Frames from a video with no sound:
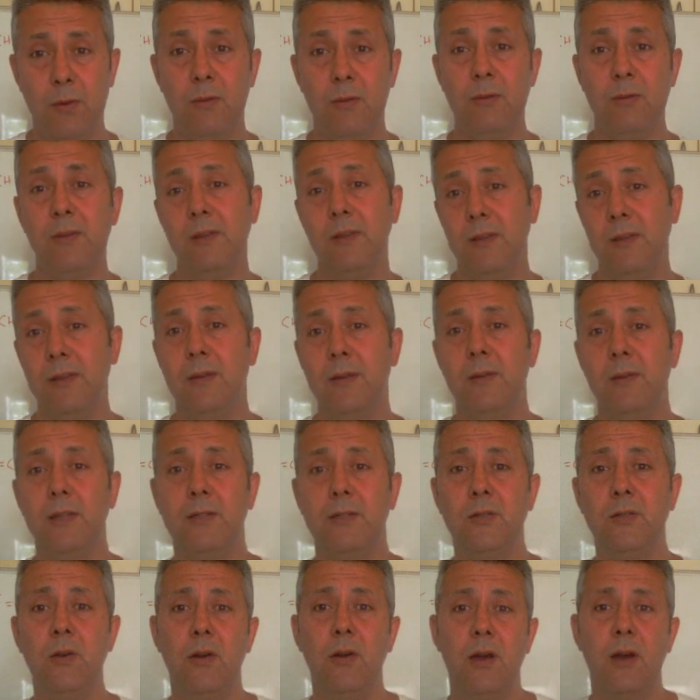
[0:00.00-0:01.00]
Well,
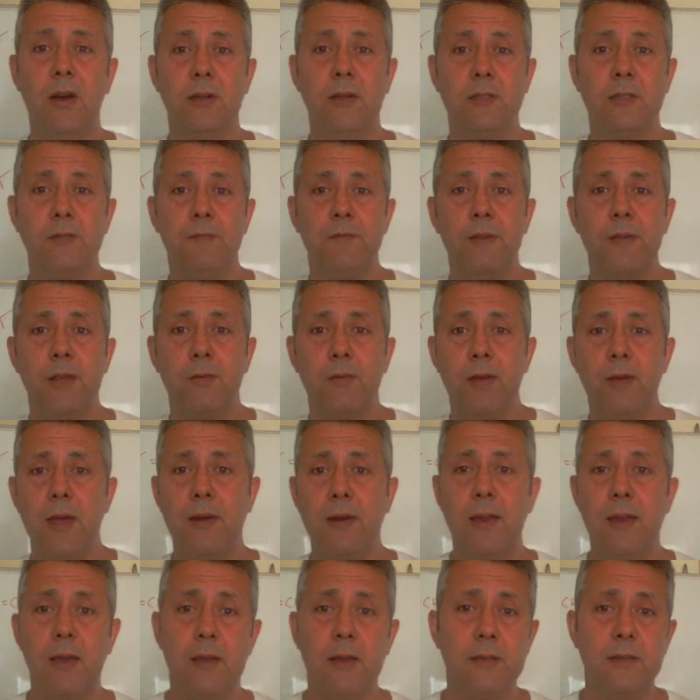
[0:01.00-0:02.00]
it's not hard to figure
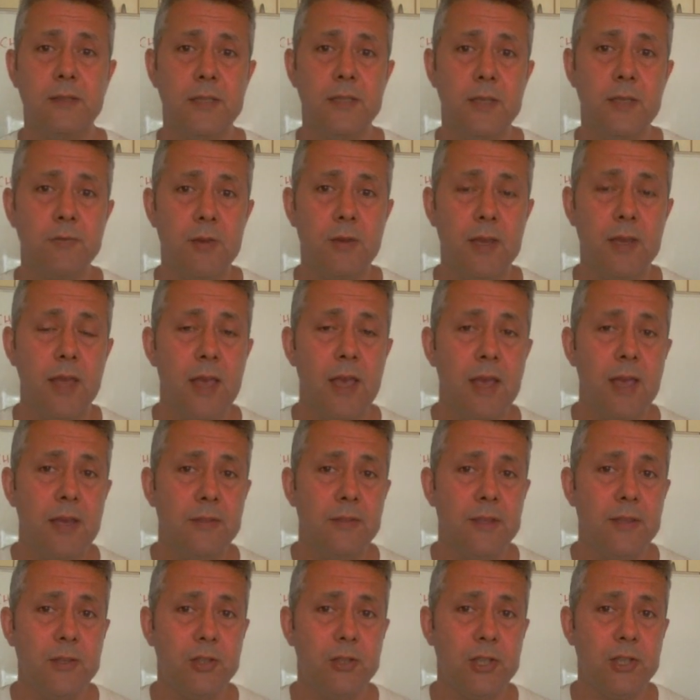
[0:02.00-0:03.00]
out now, considering
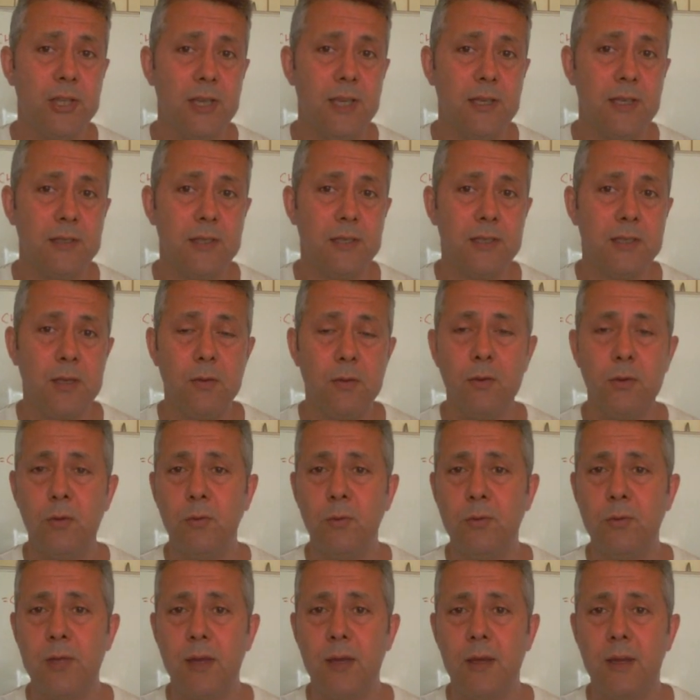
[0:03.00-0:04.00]
that she is a
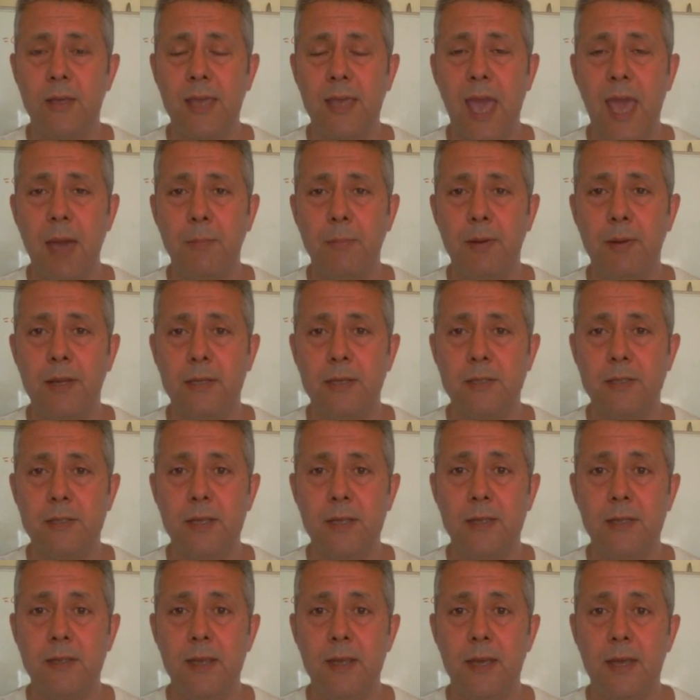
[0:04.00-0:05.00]
so-called
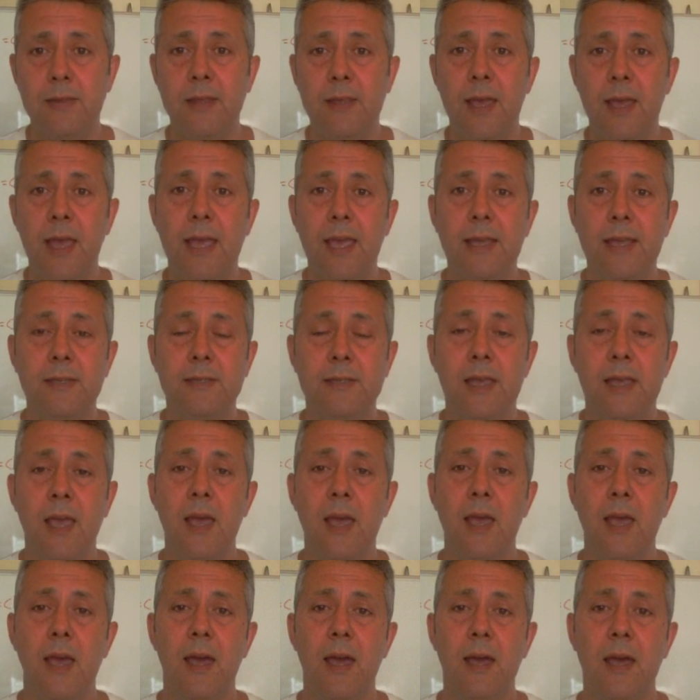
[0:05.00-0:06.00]
Kabbalist, and that
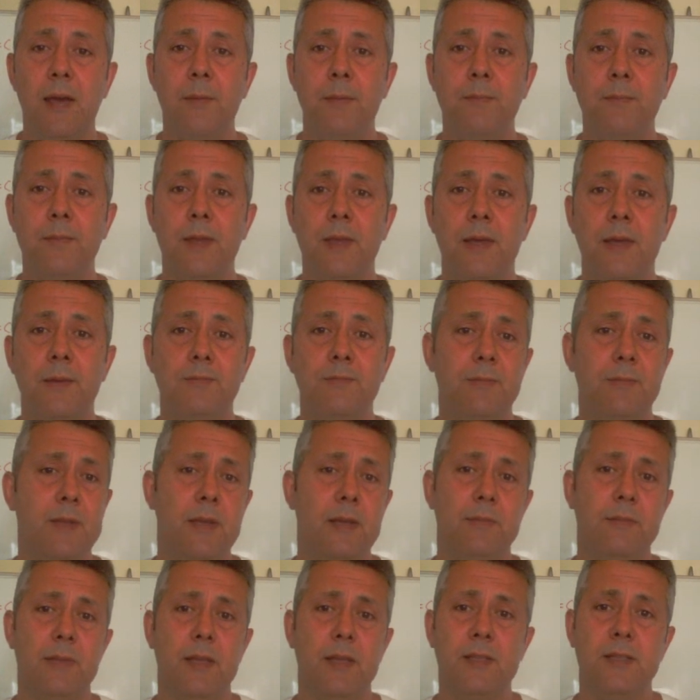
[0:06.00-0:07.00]
is a
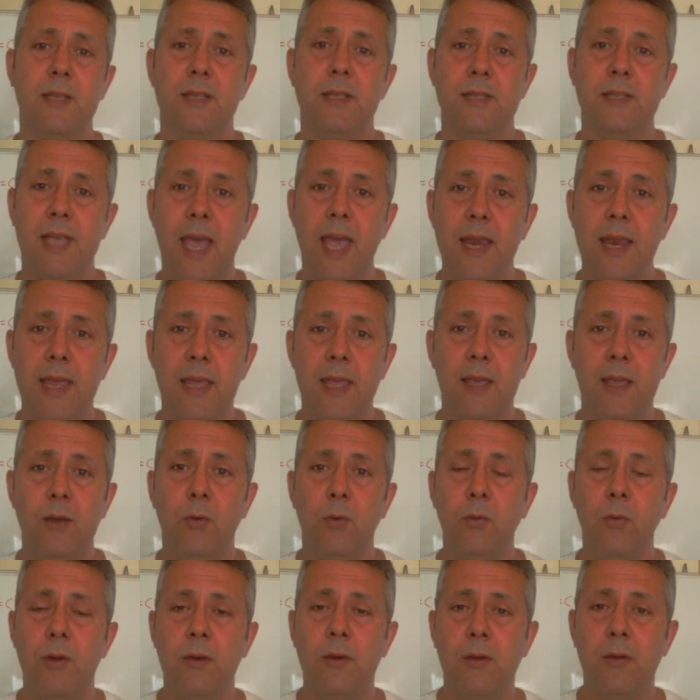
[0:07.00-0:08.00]
satanic
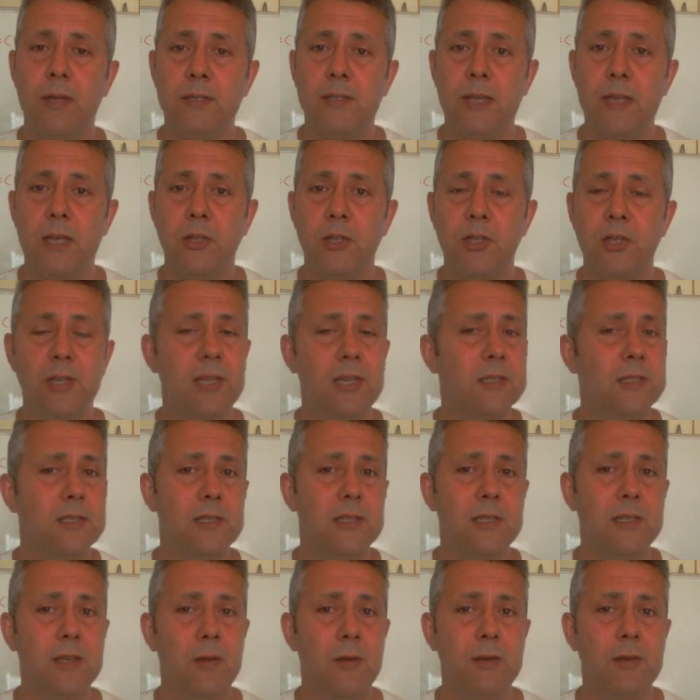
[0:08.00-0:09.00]
organisation.
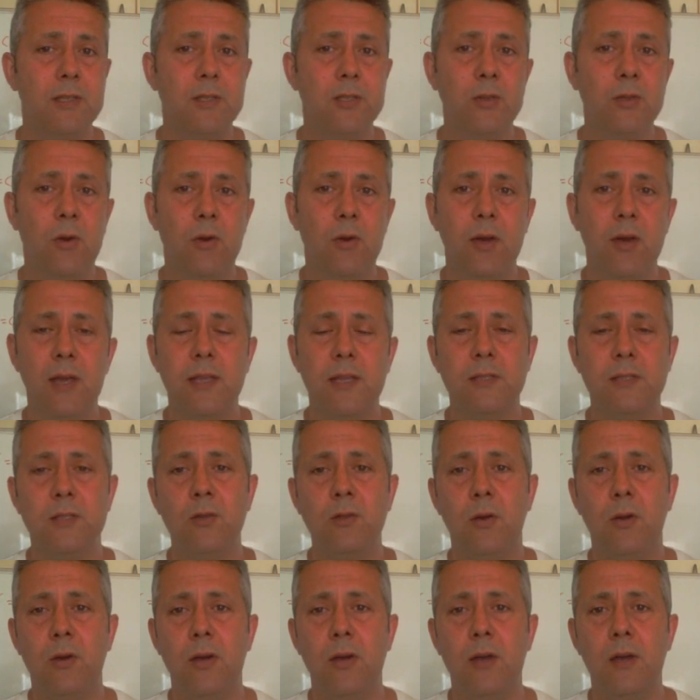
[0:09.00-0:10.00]
It's not
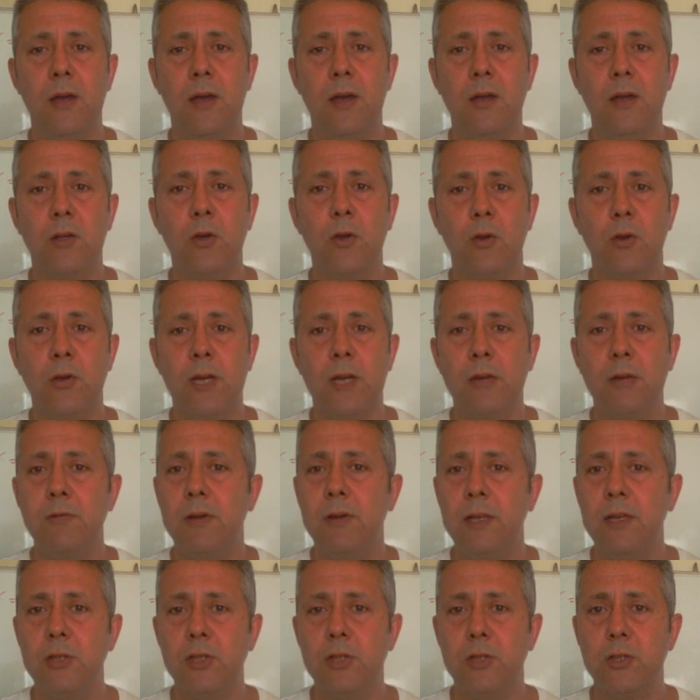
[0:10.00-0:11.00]
a godly
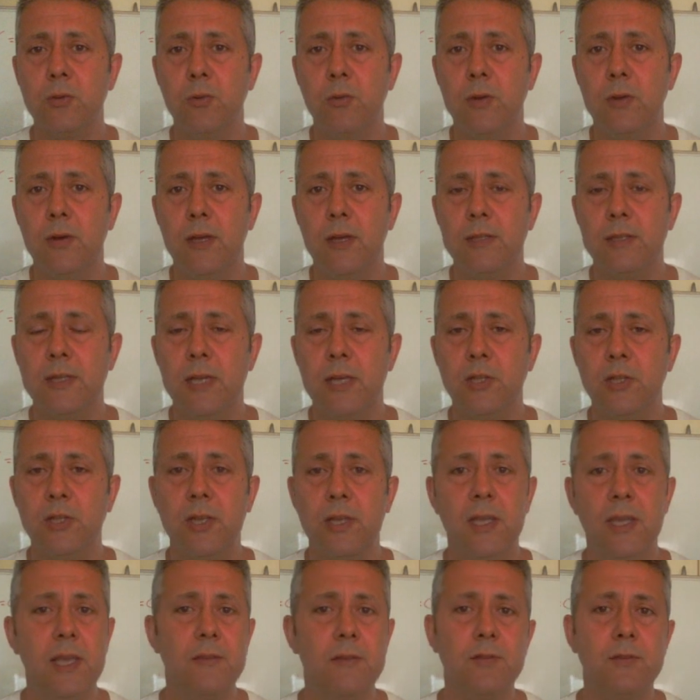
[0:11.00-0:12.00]
religious
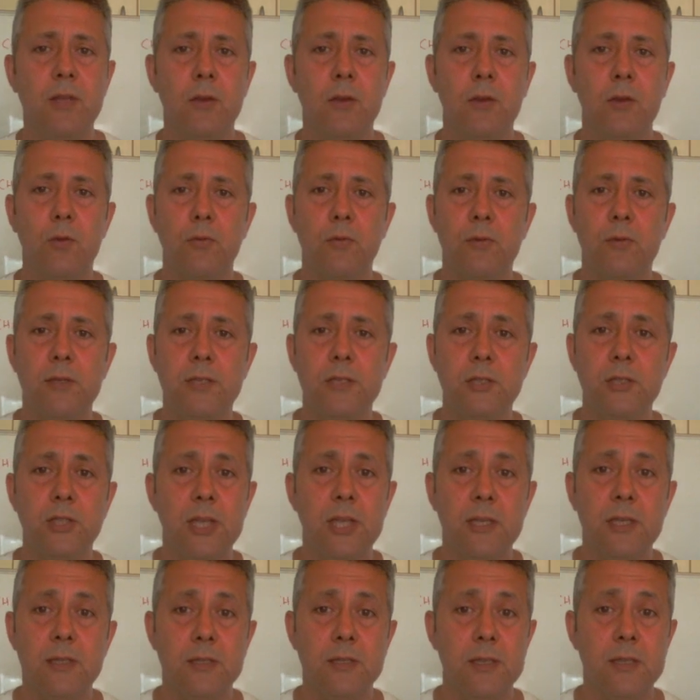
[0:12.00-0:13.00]
organisation. It gives no glory to
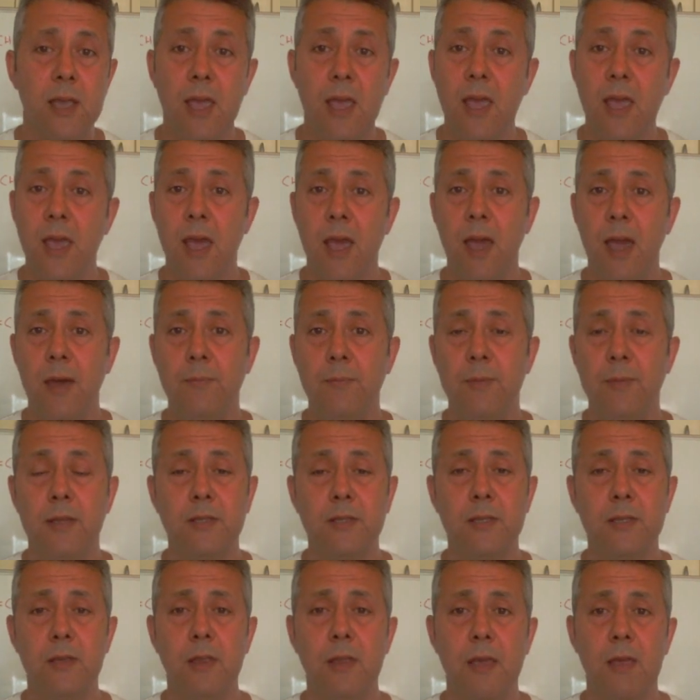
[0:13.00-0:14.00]
Jesus,
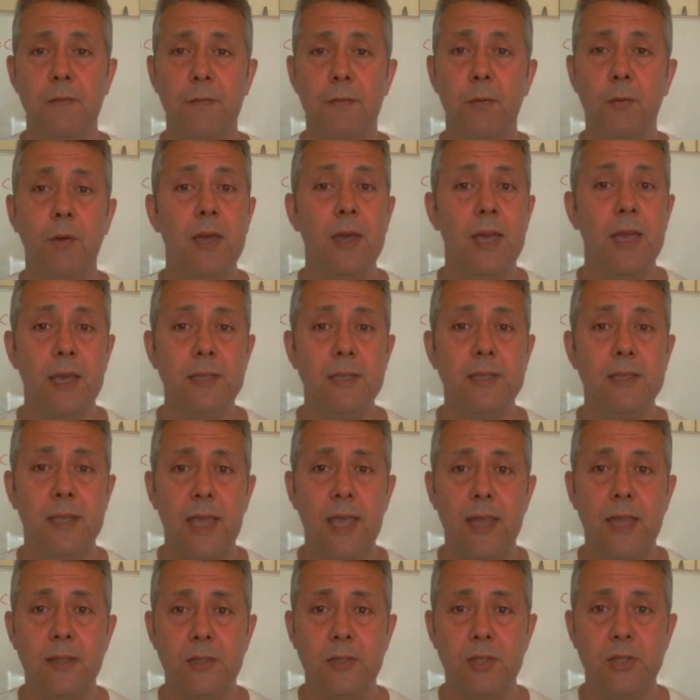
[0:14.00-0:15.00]
and so therefore it is
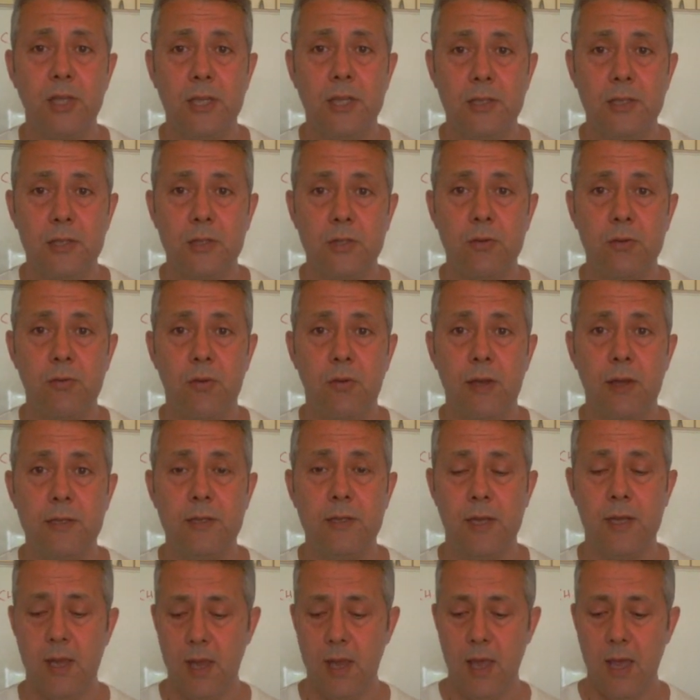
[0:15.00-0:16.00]
against Jesus
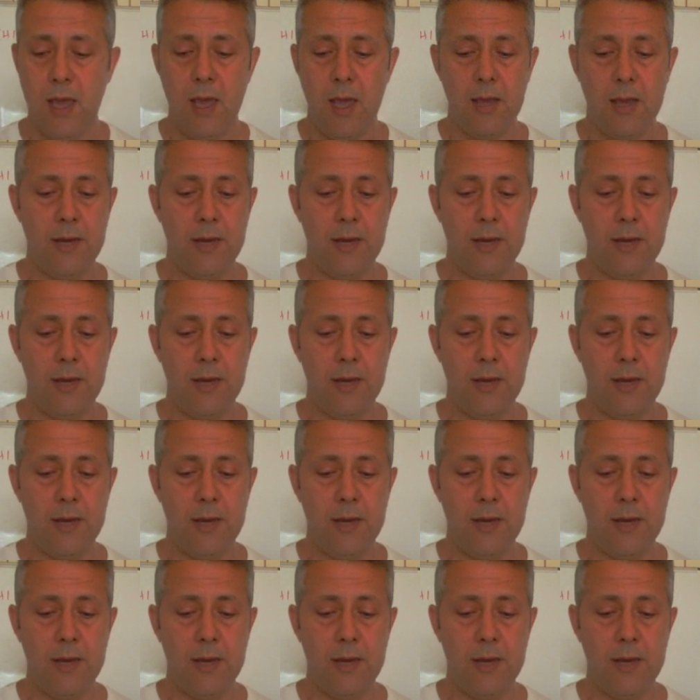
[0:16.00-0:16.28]
Christ.